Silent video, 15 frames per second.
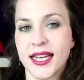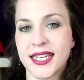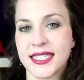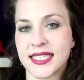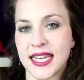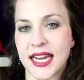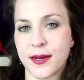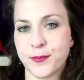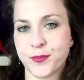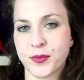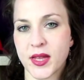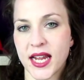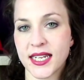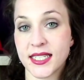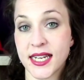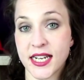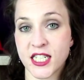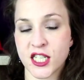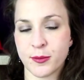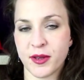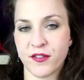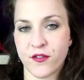See, they tend
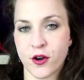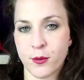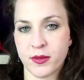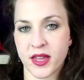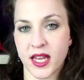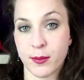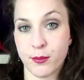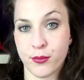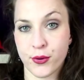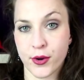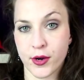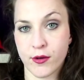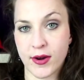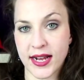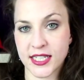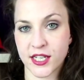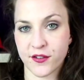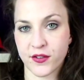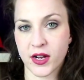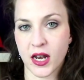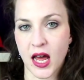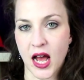to be from the
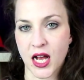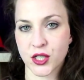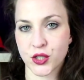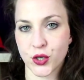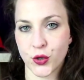progressive class,